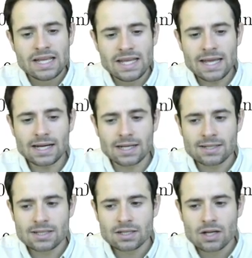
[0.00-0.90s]

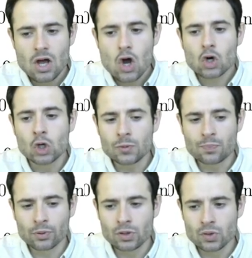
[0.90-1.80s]
England could
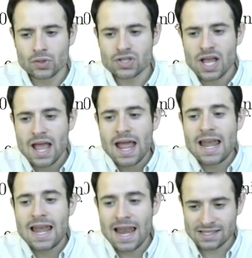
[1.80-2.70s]
produce
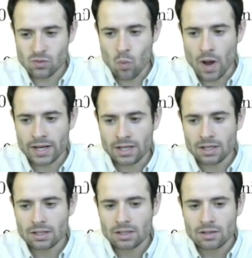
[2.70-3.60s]
less wine
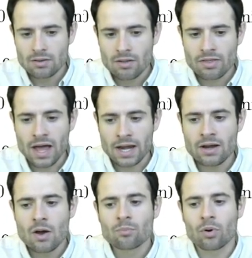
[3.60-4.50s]

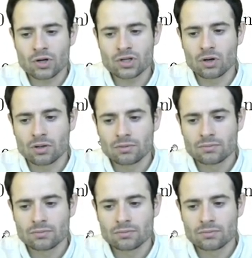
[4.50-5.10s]
than Portugal.